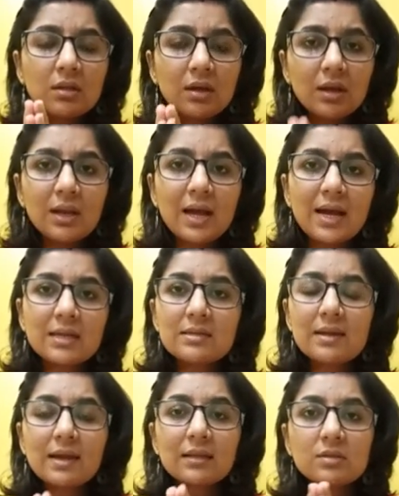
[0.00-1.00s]
the gland,
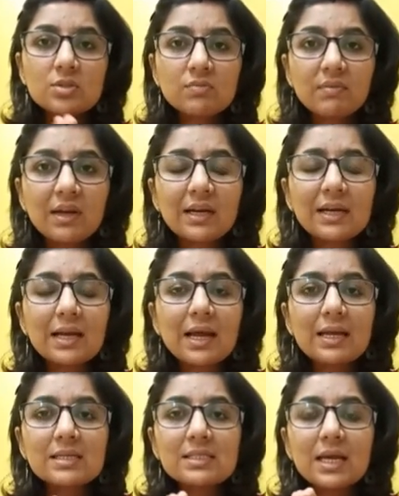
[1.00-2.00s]
like the sweat
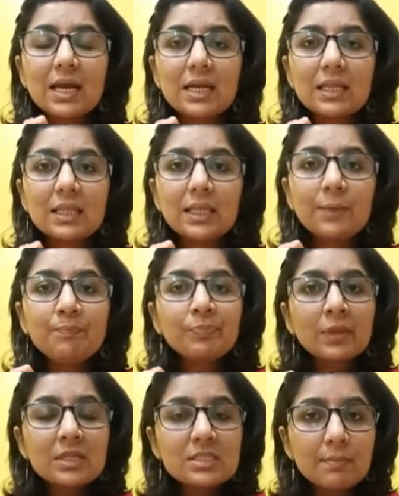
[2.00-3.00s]
glands and the
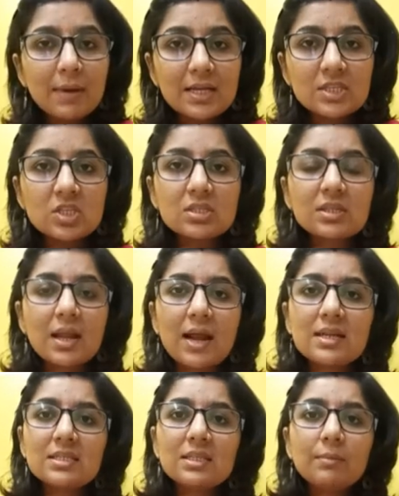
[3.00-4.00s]
sebaceous
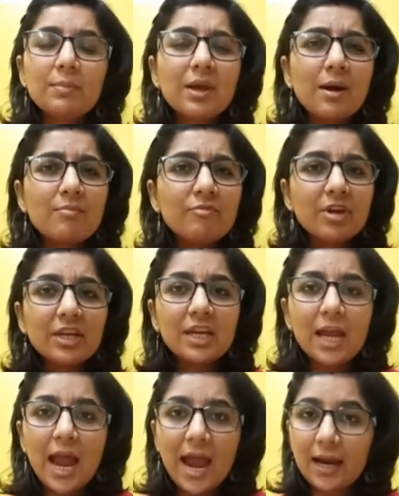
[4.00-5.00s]
glands, they become
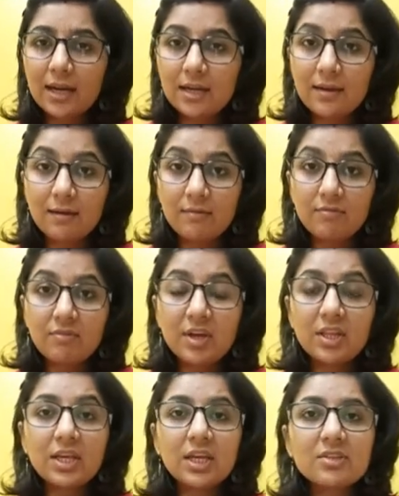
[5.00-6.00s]
very active,
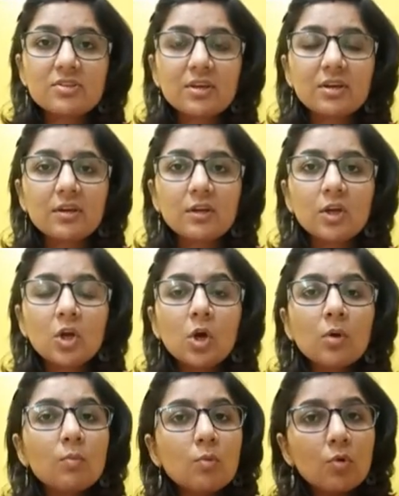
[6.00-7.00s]
and they secrete
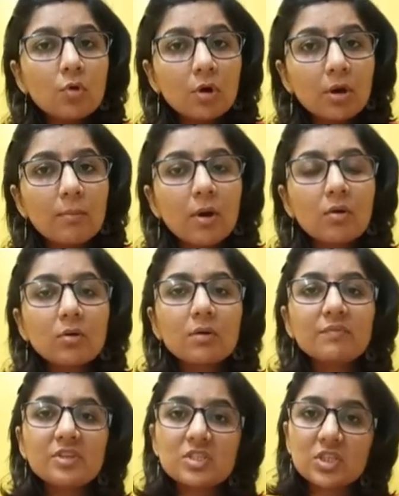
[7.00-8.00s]
more amount
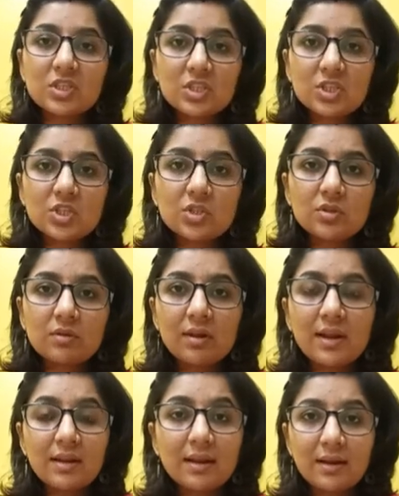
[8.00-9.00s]
of the
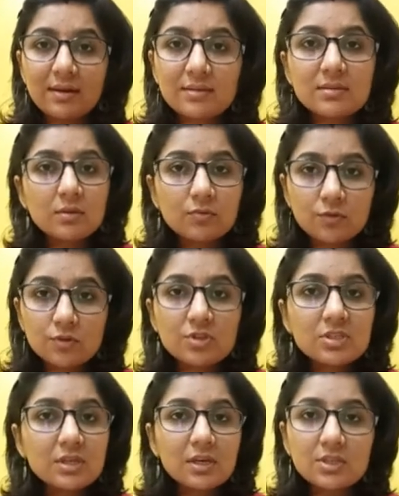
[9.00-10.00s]
secretion, that is, of course, the
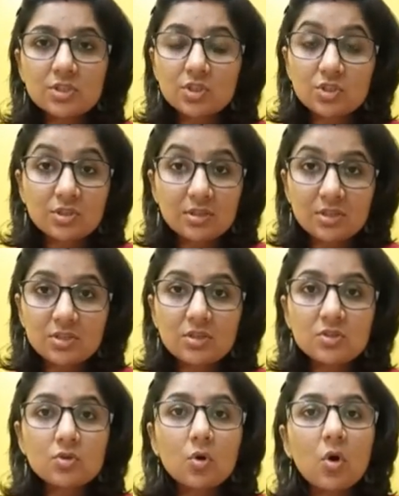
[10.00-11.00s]
secretion
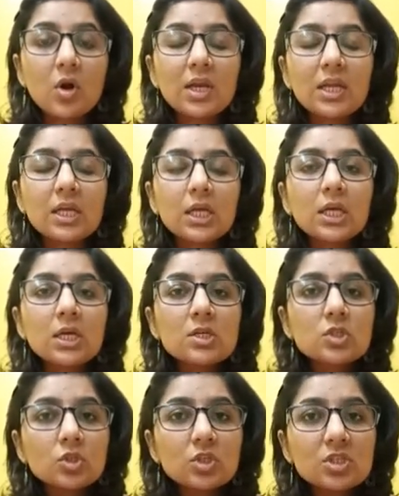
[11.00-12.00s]
is oily,
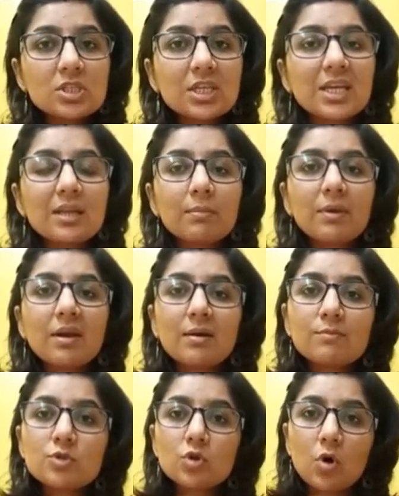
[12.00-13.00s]
so the skin
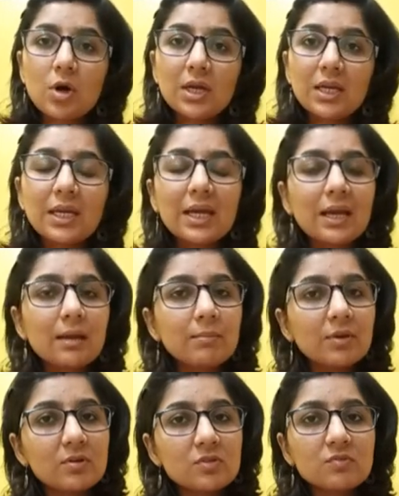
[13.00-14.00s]
becomes oily, and
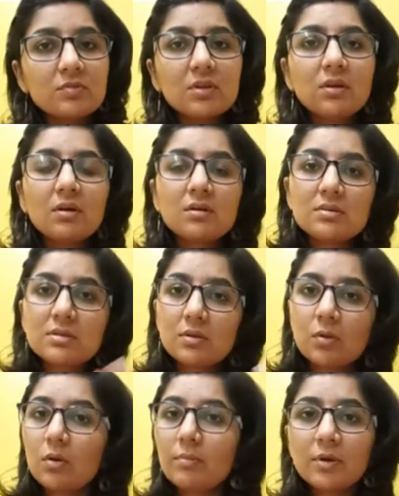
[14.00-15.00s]
because of the dust and
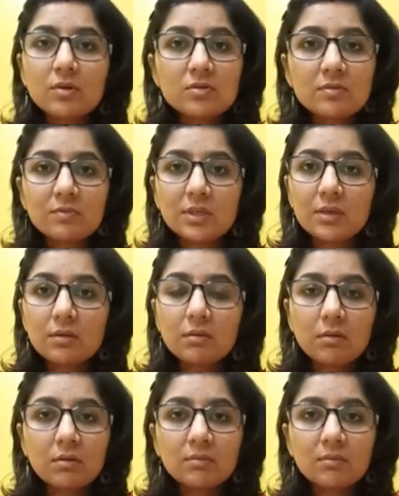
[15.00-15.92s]
all, because of the